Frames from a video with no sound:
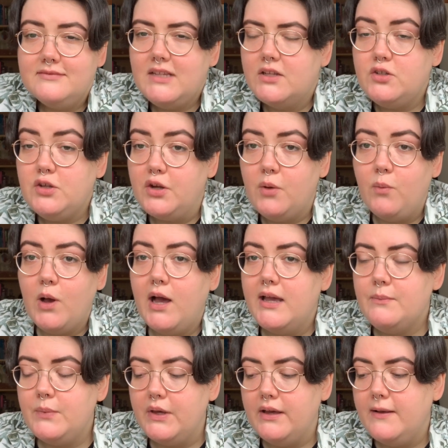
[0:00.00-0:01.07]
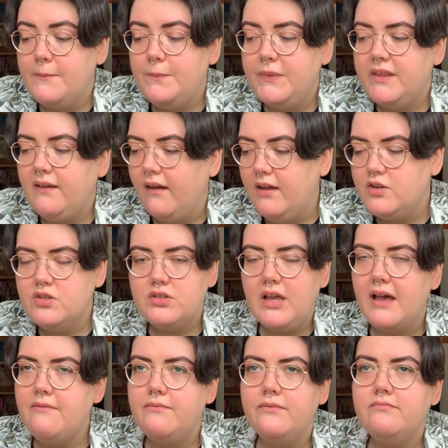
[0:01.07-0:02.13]
Don't know why, but yeah,
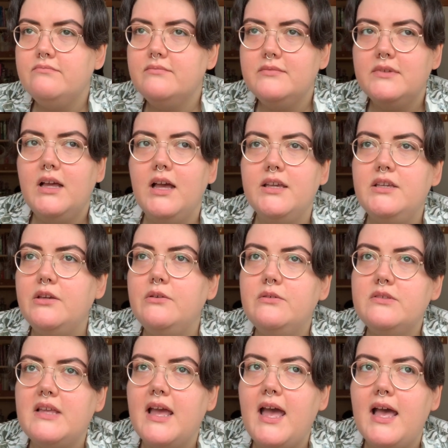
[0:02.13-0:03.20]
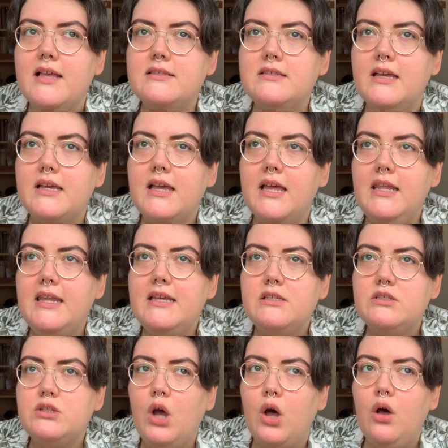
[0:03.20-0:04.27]
I use it as like a
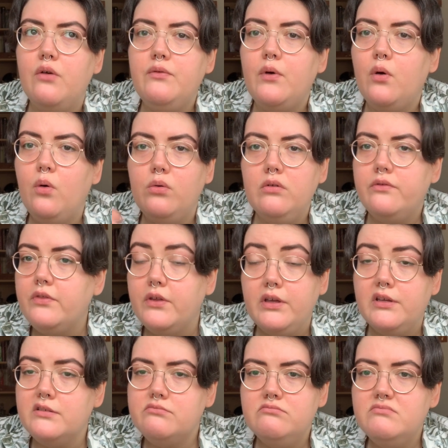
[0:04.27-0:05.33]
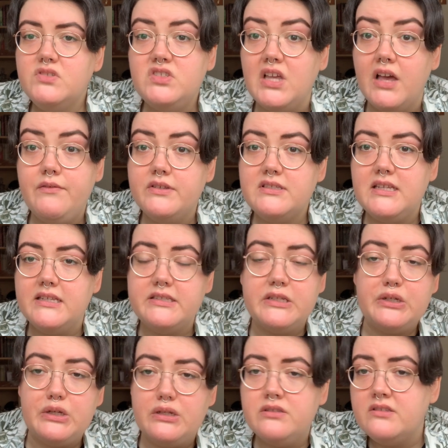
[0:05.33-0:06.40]
list of all of the services and
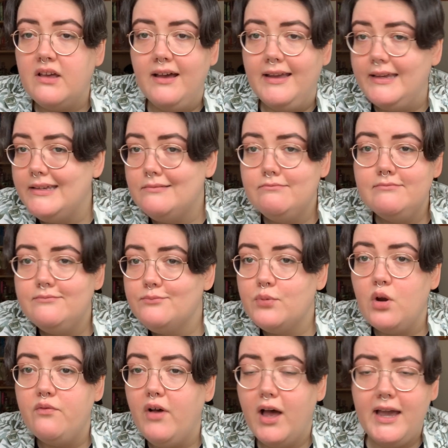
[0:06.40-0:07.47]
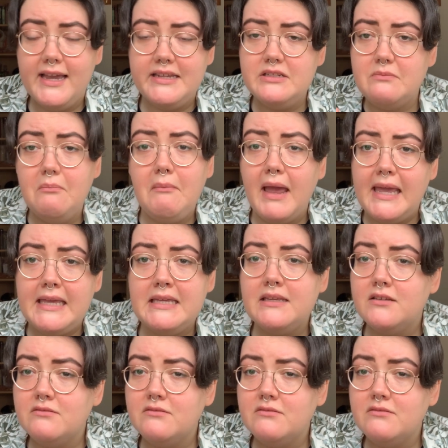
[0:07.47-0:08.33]
goods that I provide, make,